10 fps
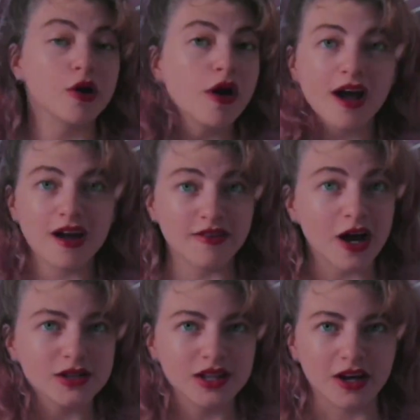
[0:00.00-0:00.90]
do not have
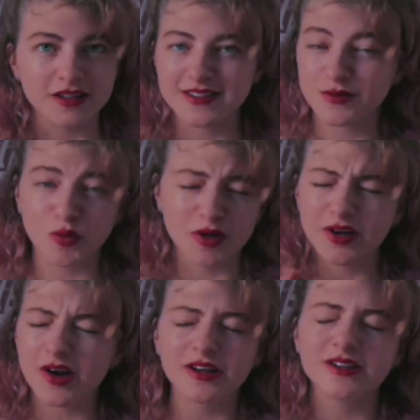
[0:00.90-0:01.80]
outlines. We're
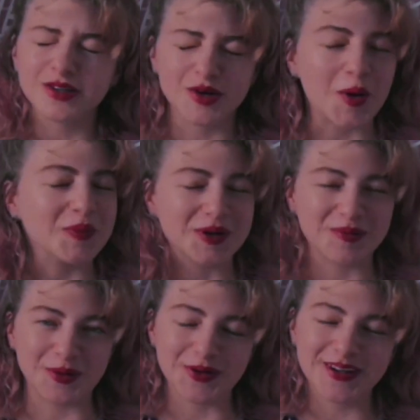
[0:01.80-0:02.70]
not in a
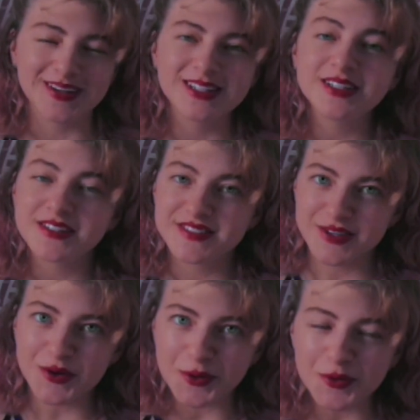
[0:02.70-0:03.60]
comic book.
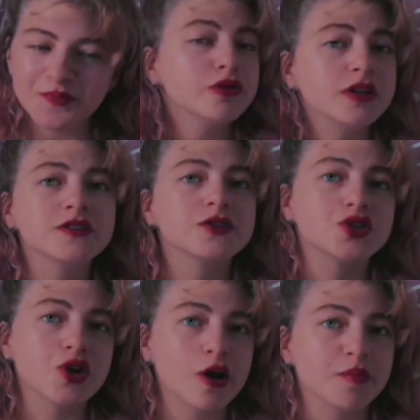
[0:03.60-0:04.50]
So you don't need to
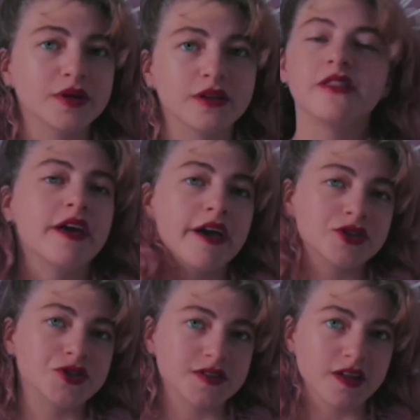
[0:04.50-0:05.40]
sharpen the
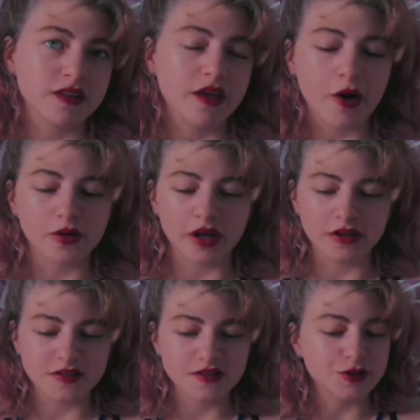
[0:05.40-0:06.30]
edges and the
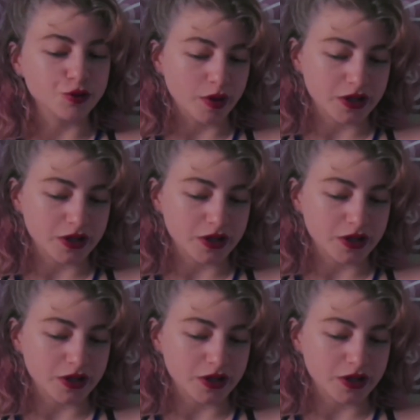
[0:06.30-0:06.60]
outlines too